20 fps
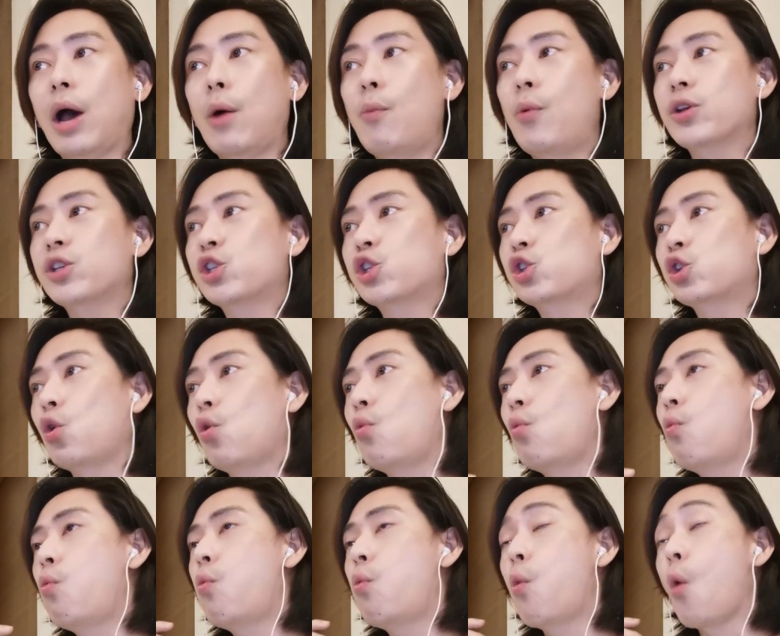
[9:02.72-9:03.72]
that was so
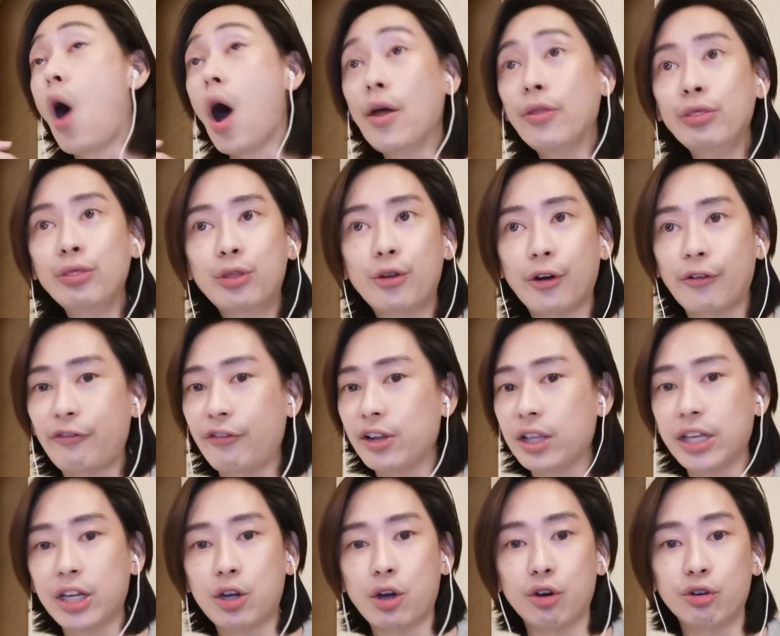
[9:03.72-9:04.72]

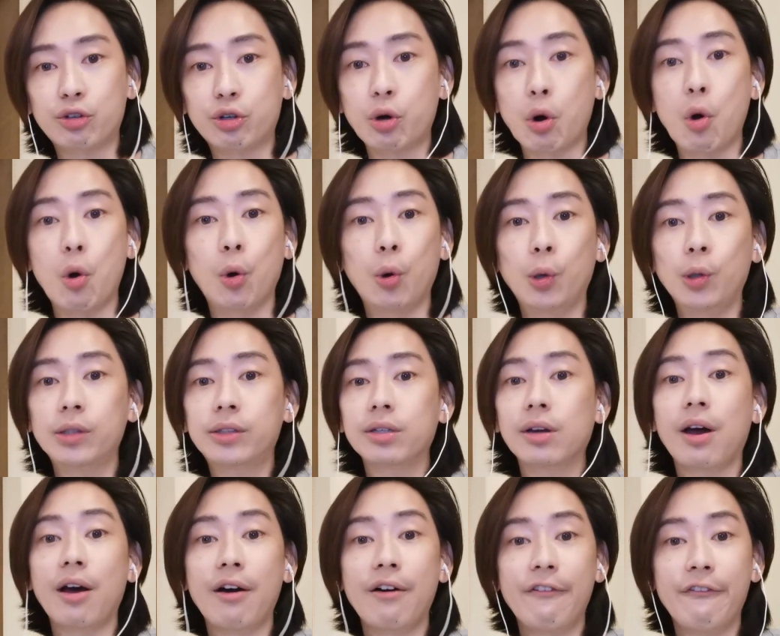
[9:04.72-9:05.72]
wonderfully
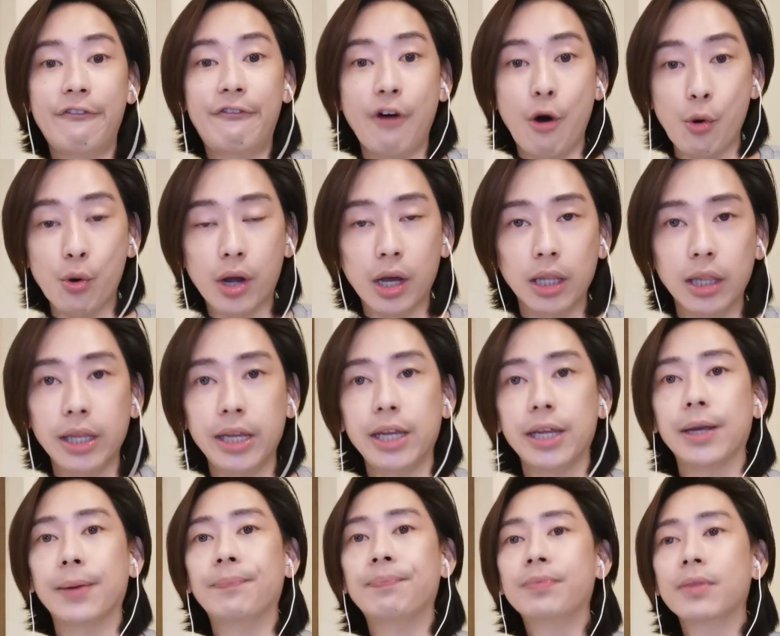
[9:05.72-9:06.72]
controlled
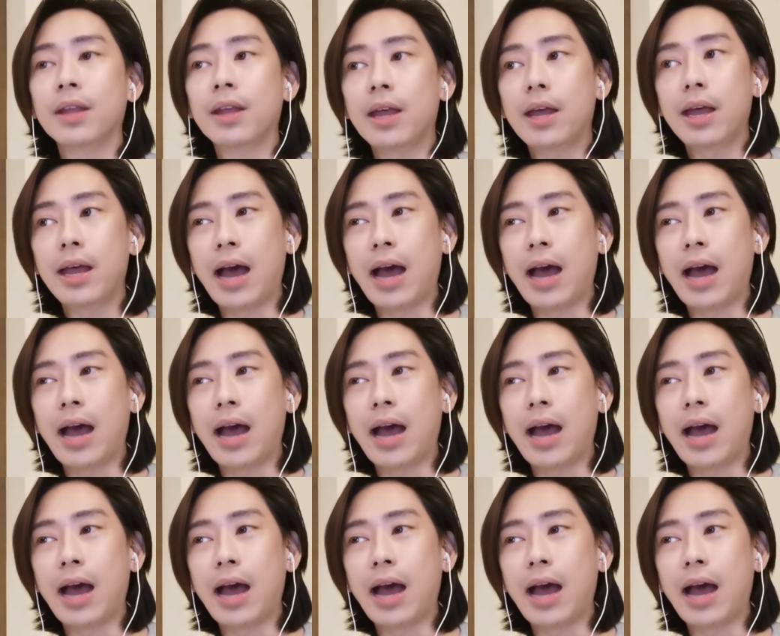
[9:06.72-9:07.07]
vocally.